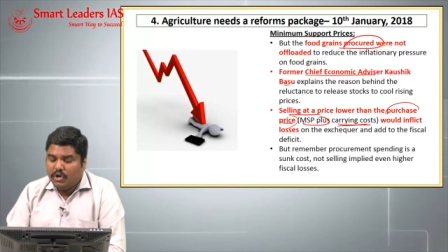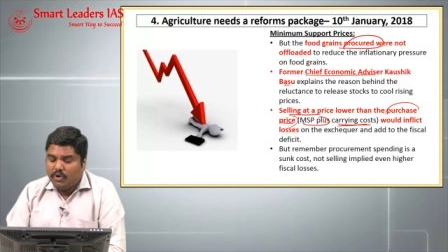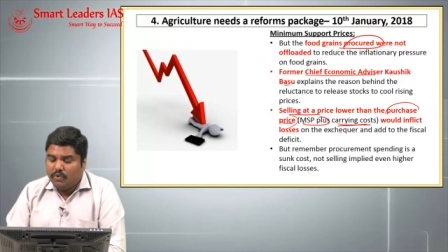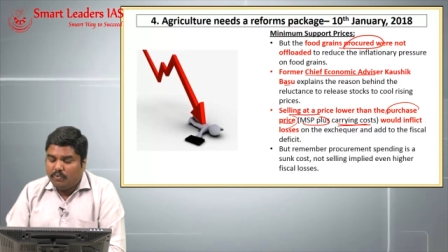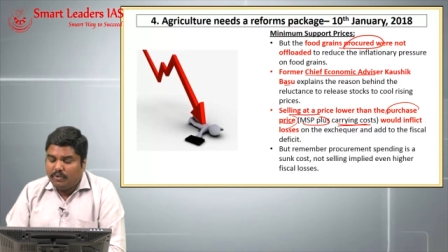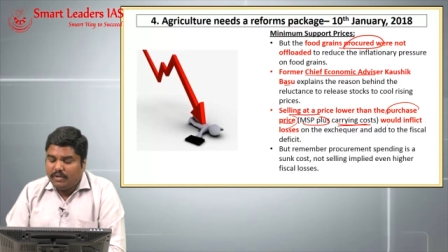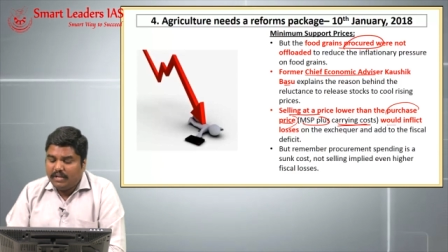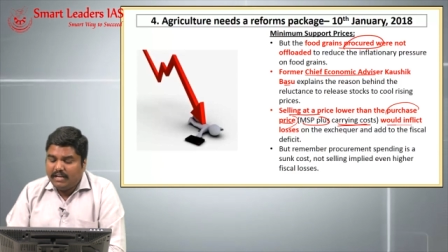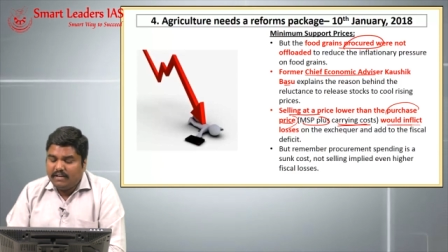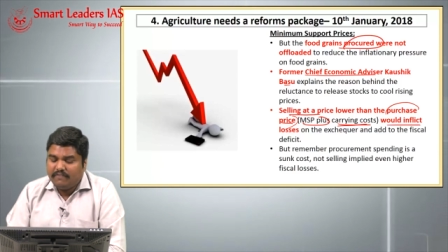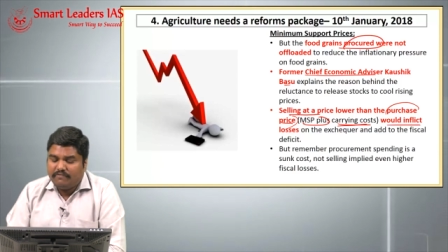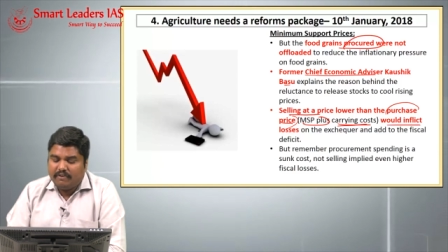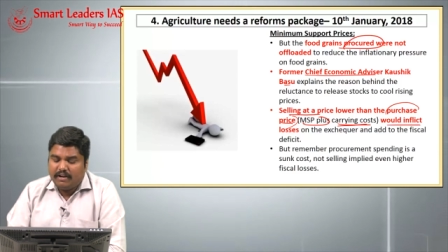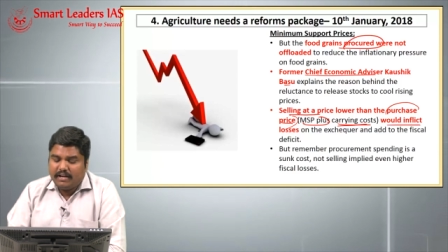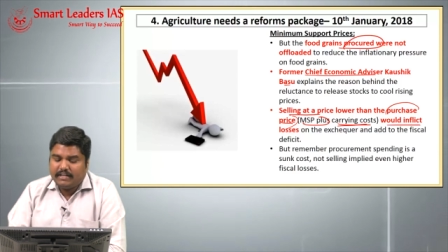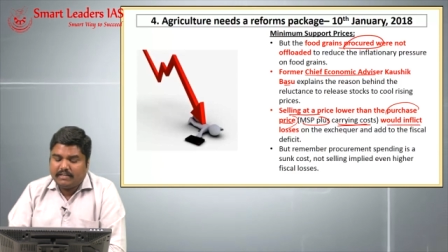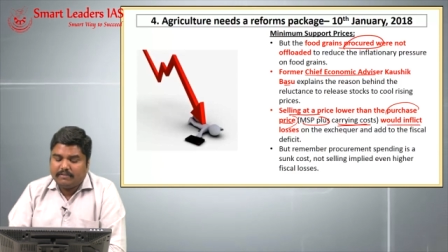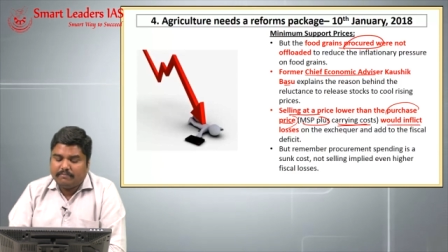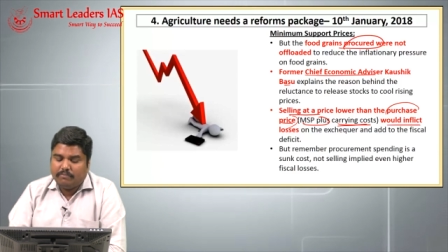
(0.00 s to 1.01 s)
would
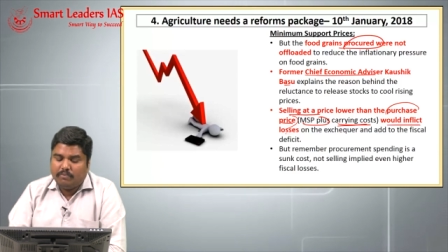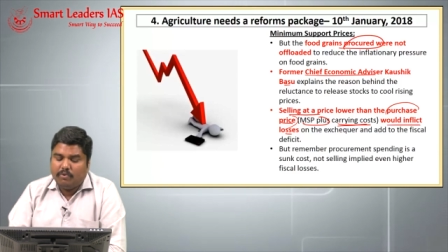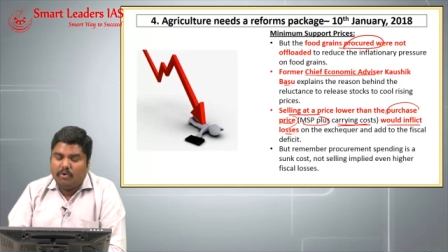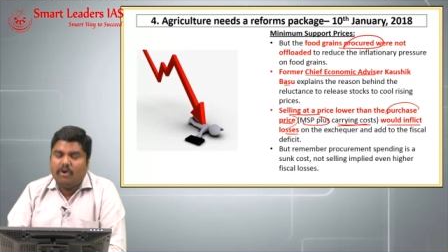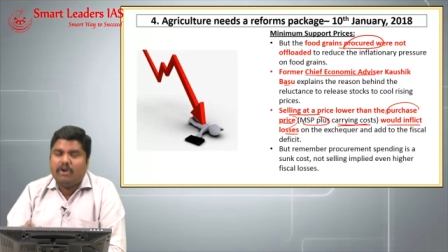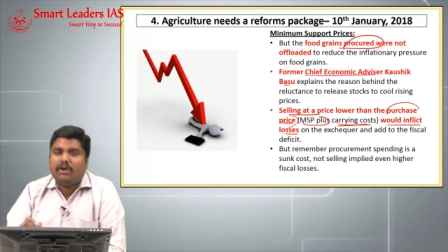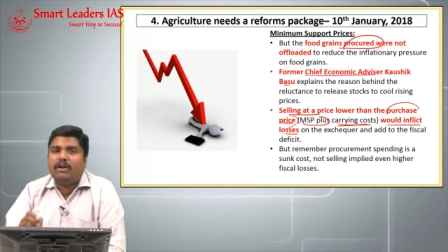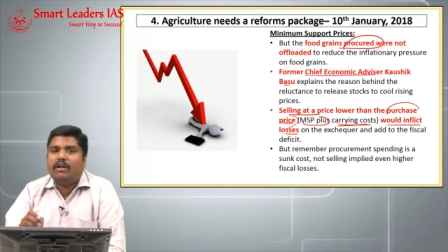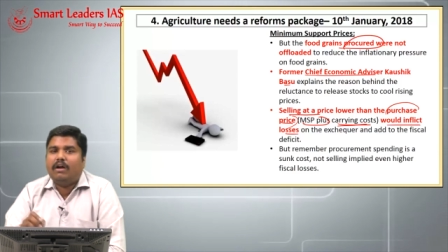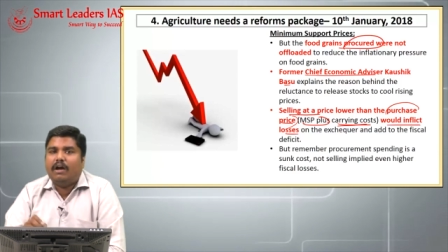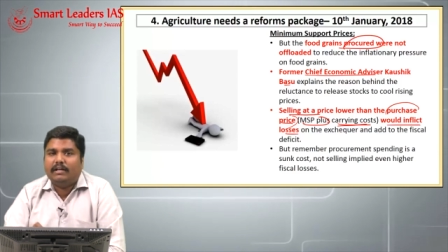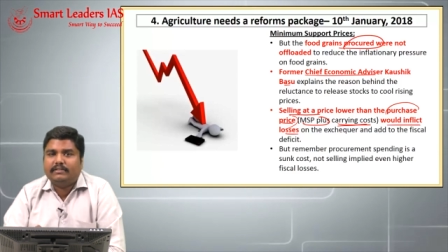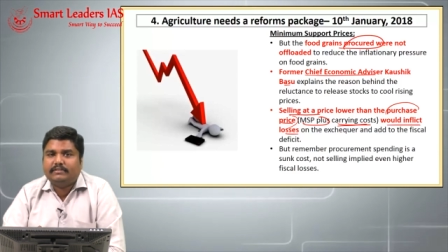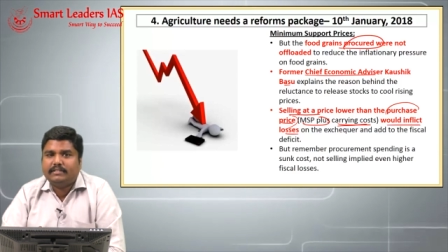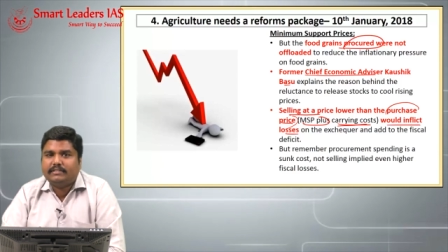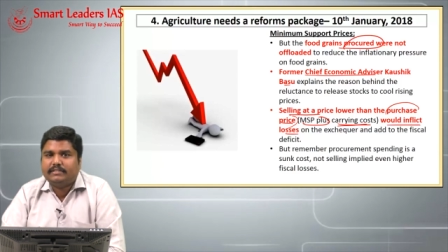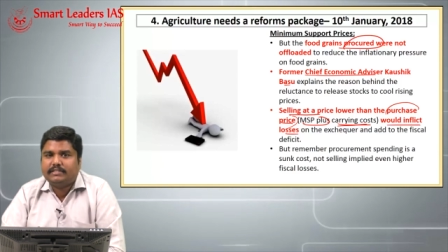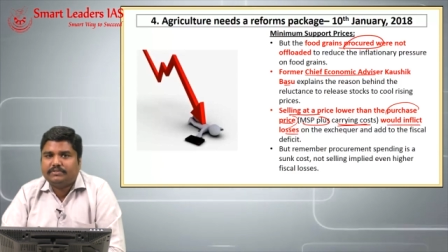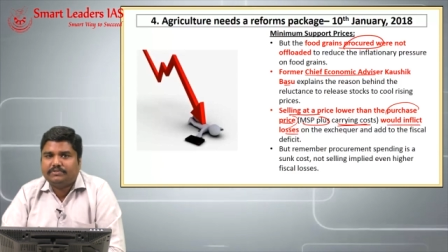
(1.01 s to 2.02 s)
inflict more
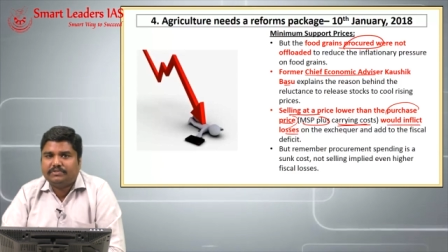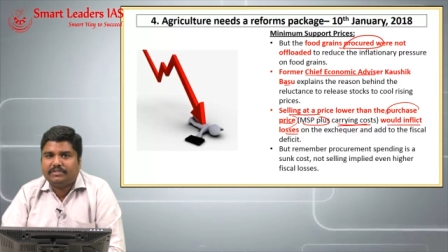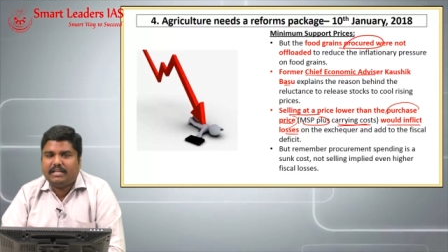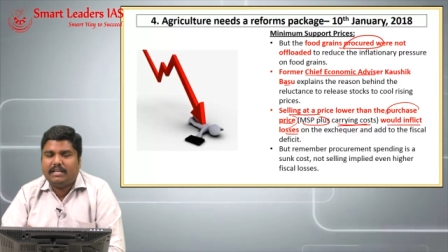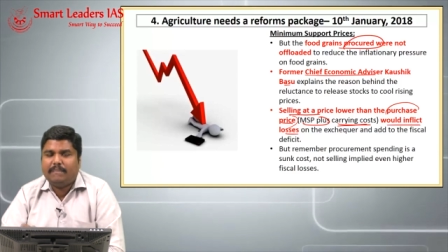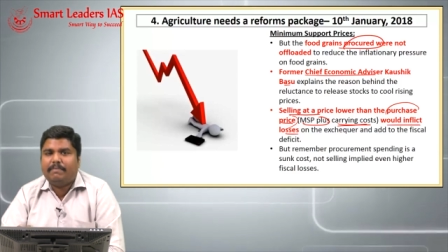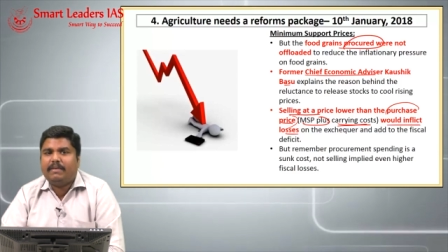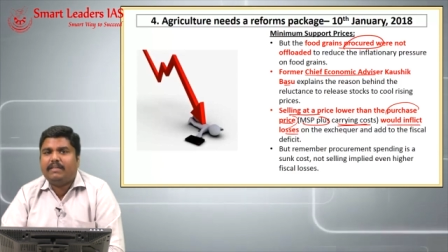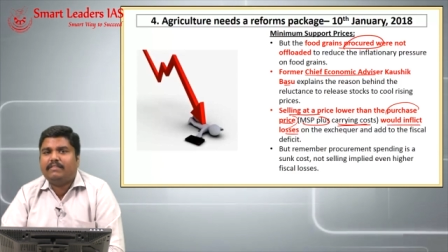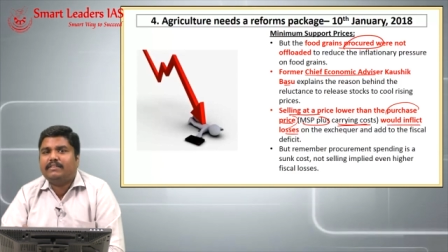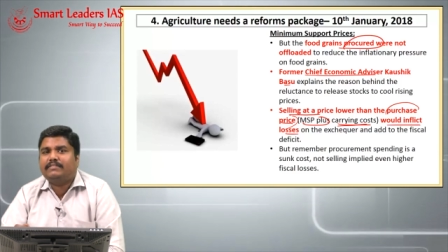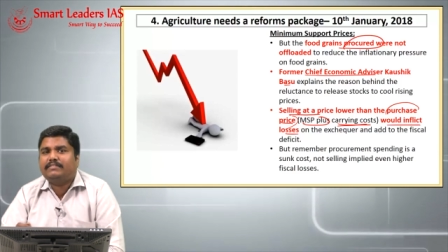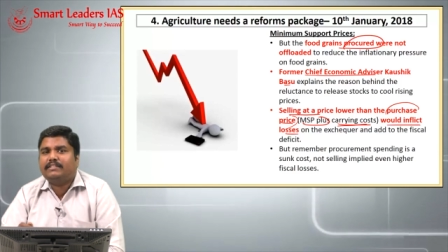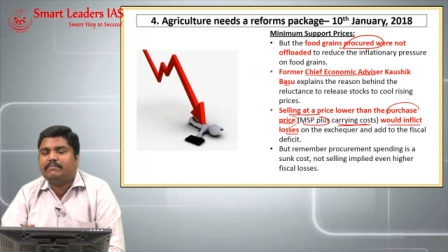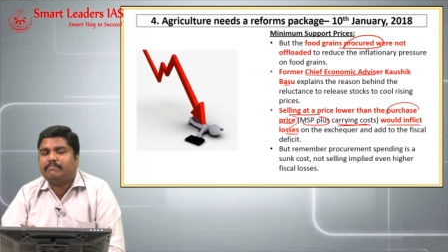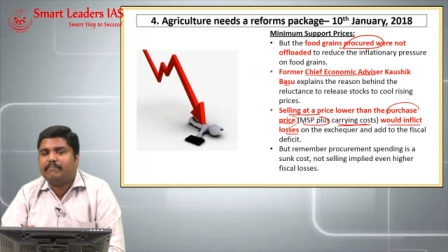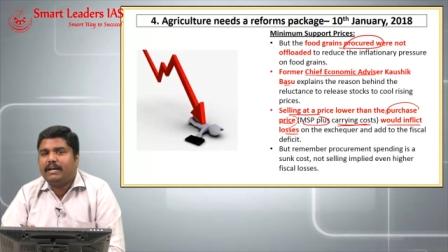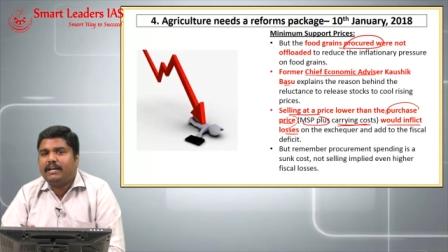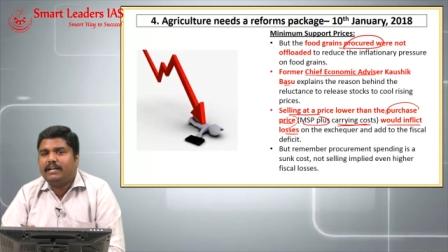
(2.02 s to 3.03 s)
losses. So keeping this
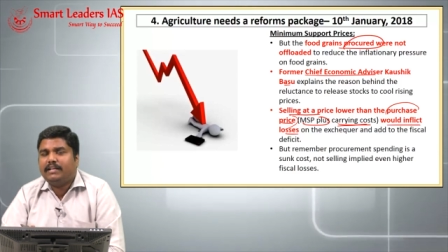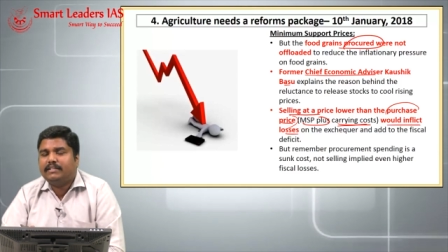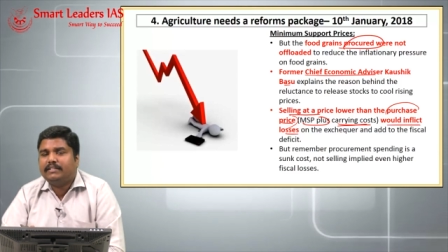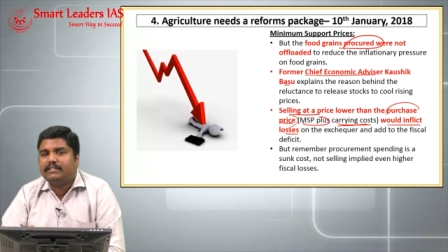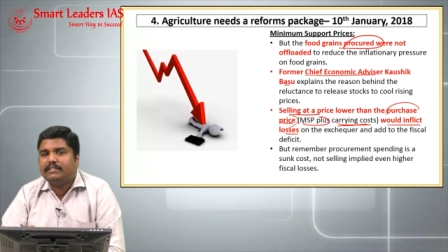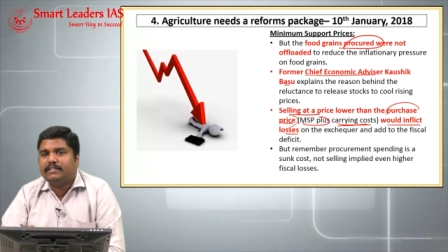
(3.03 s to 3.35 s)
in mind,